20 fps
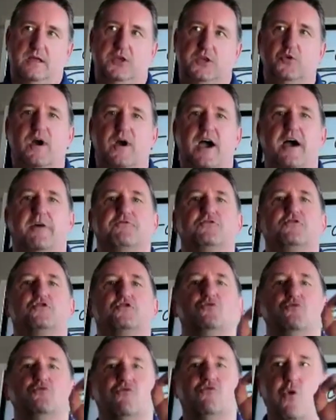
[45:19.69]
You have
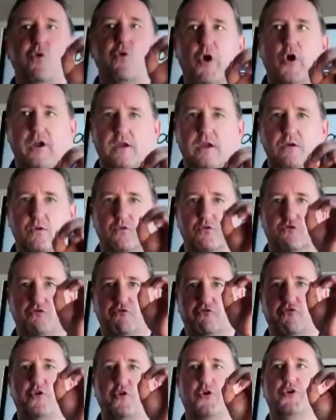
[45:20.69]
to work
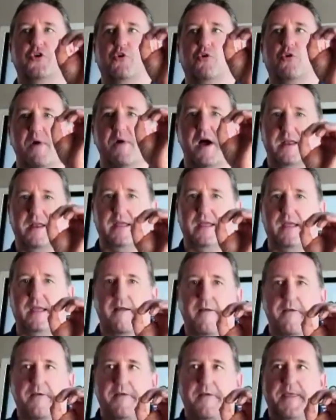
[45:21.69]
for your money.
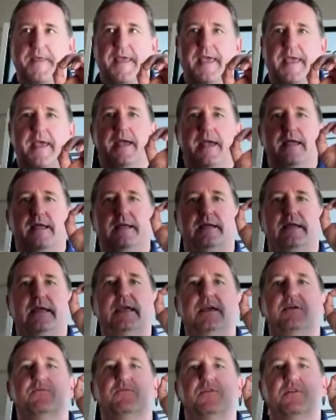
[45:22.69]

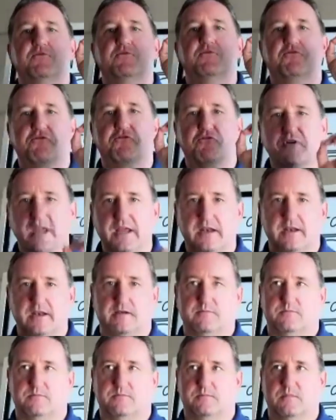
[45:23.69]
Even
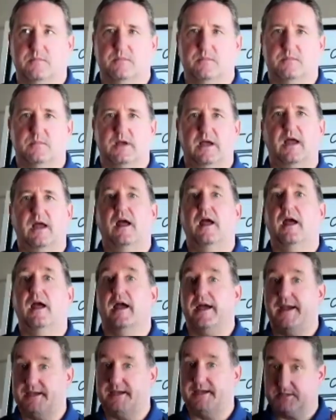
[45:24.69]
freedom
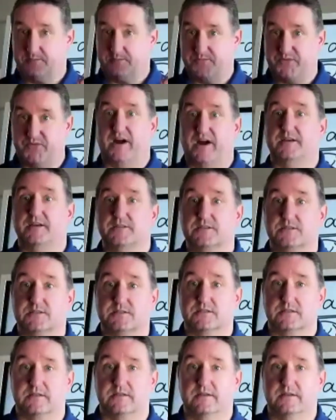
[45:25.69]
has a price.